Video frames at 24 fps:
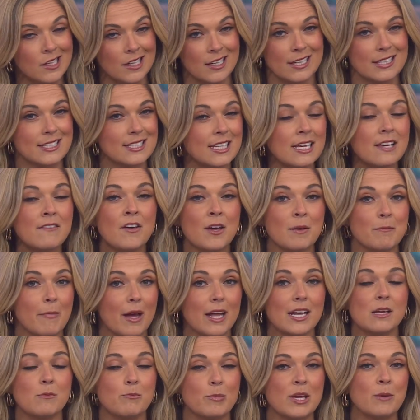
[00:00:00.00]
it's leaving
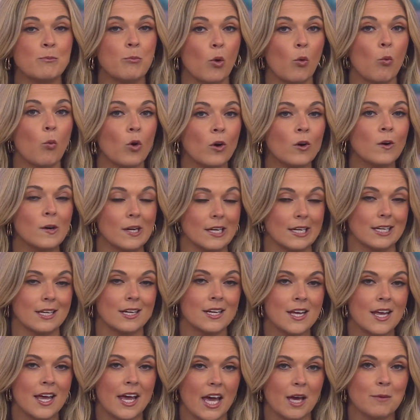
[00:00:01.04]
many people worried.
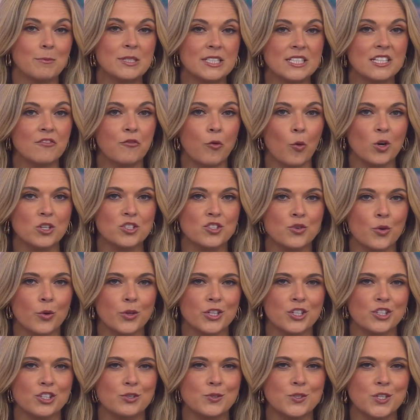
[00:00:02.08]
ABC4's
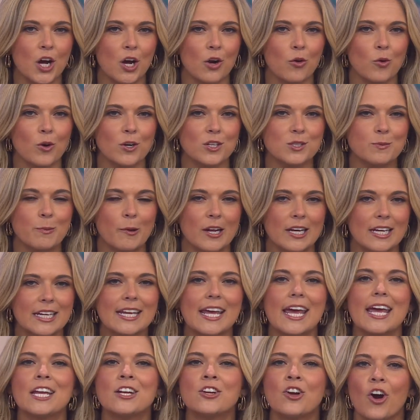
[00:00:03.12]
Northern Utah
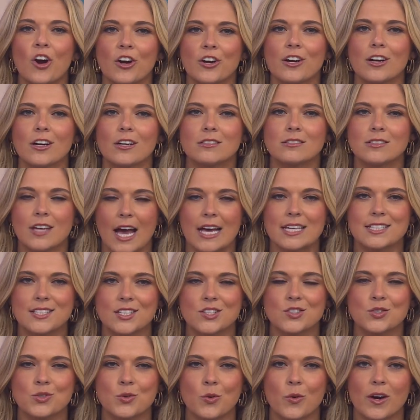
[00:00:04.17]
correspondent Cade Garner has
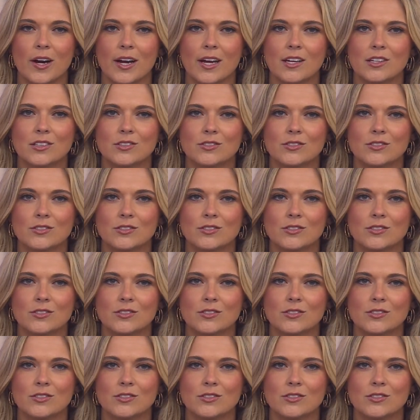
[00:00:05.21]
the story.